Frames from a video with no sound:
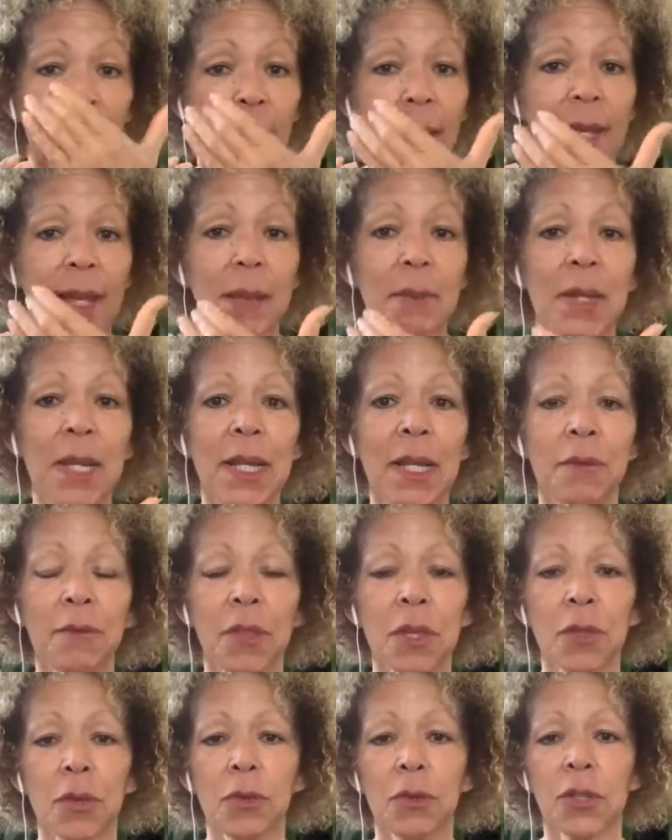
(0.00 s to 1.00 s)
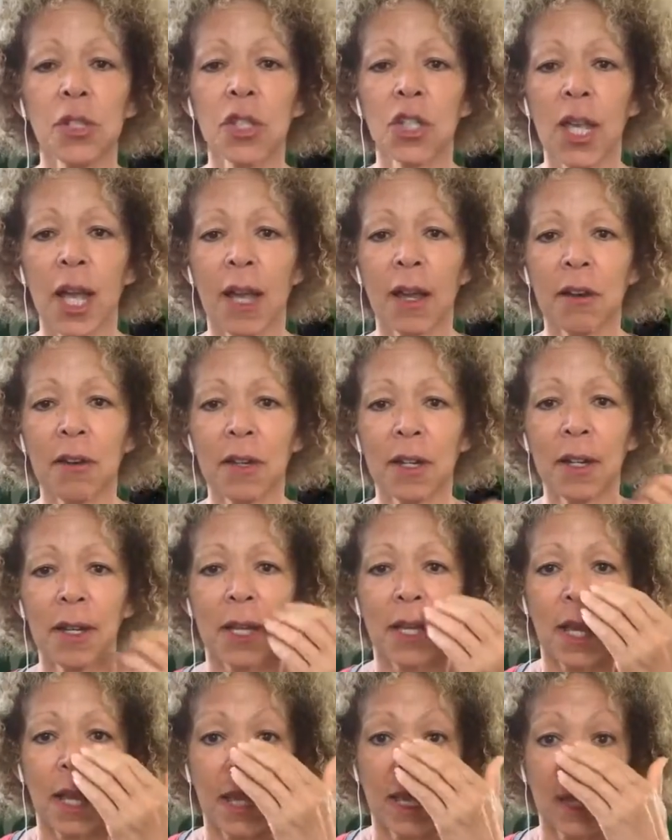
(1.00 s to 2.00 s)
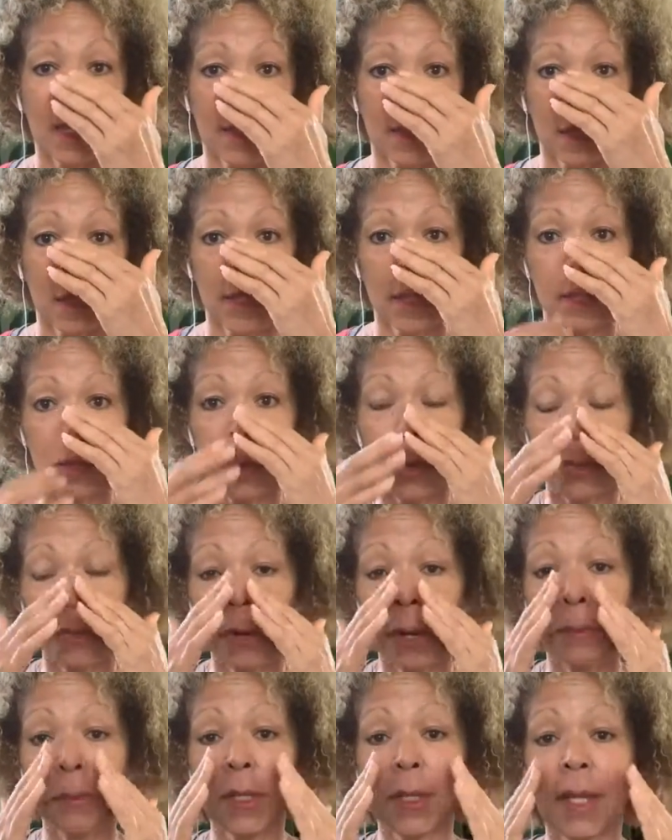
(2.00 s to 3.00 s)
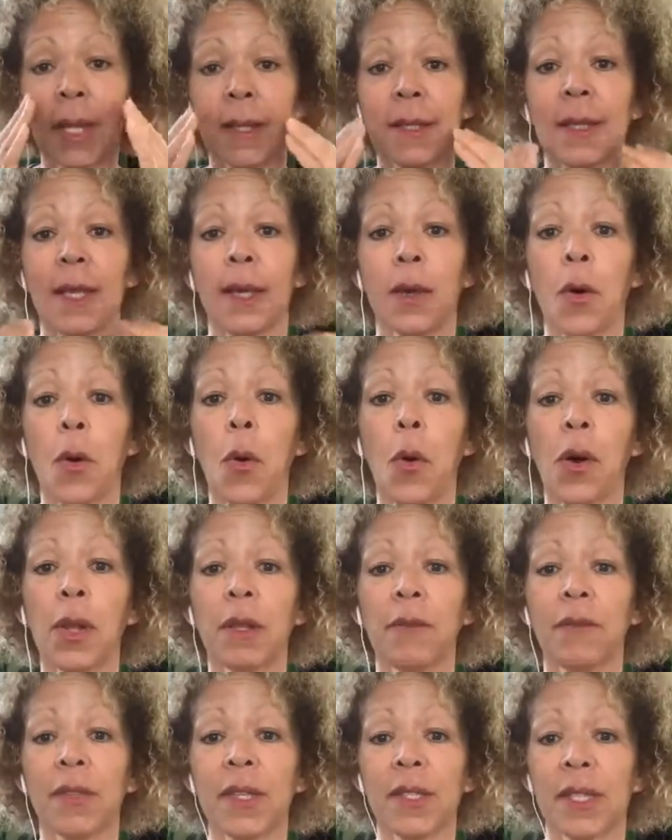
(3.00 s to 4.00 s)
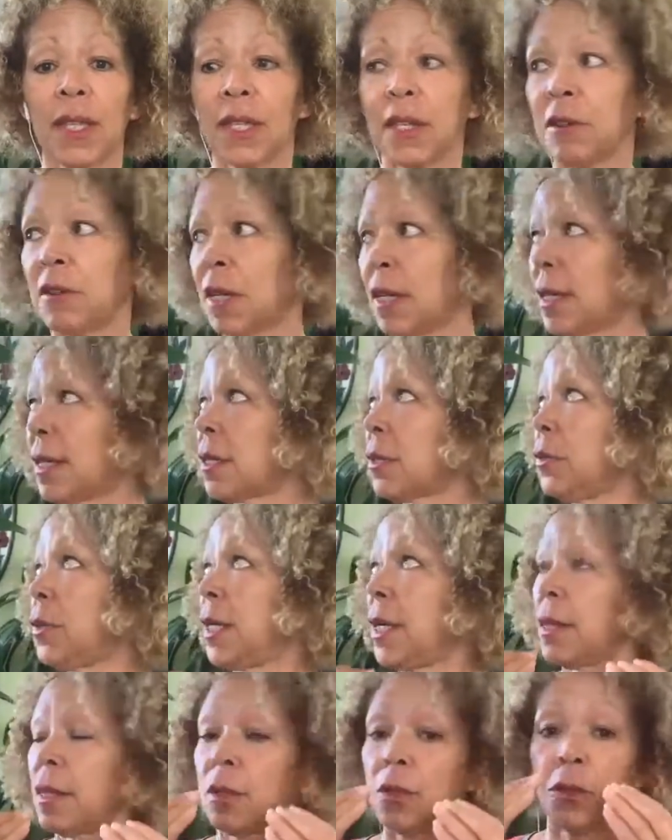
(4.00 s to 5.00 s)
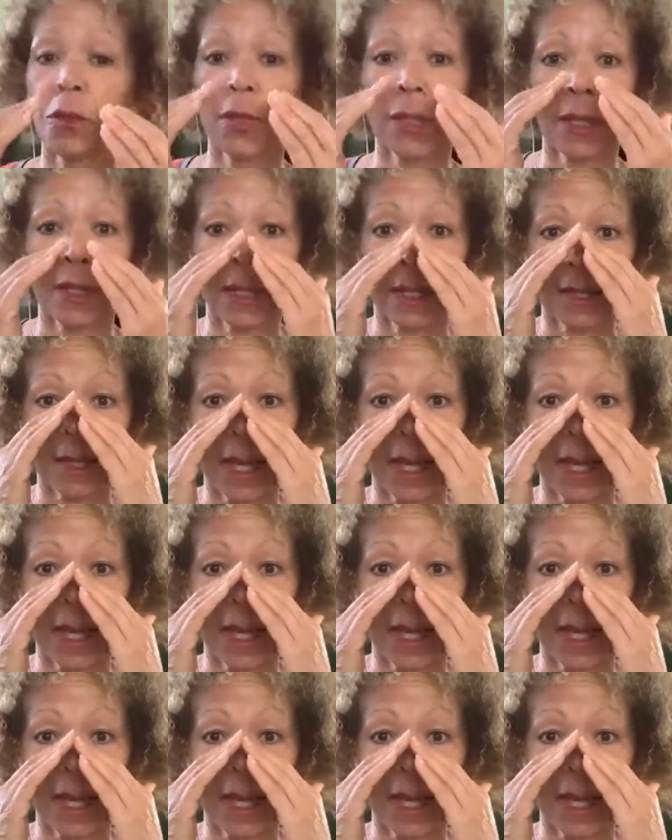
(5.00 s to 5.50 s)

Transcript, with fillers: And I believe the throat chakra is, is representing all of this area, including the nose and the